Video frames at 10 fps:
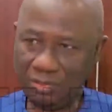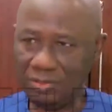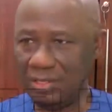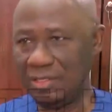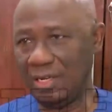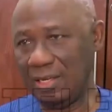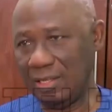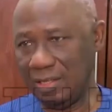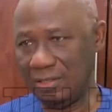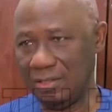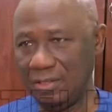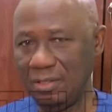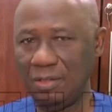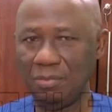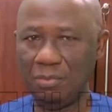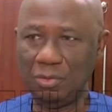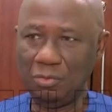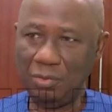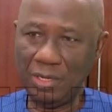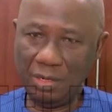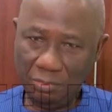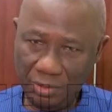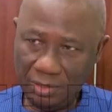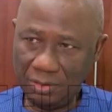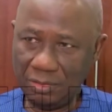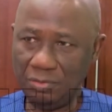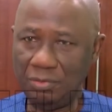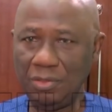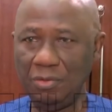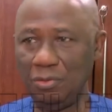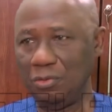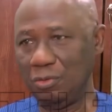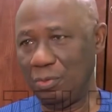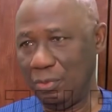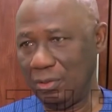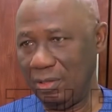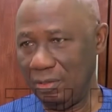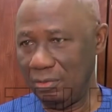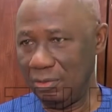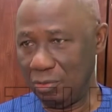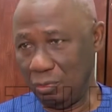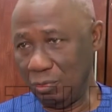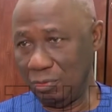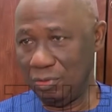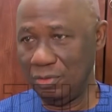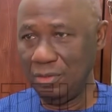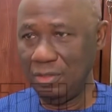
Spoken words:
things like that. But where we go to support the schools,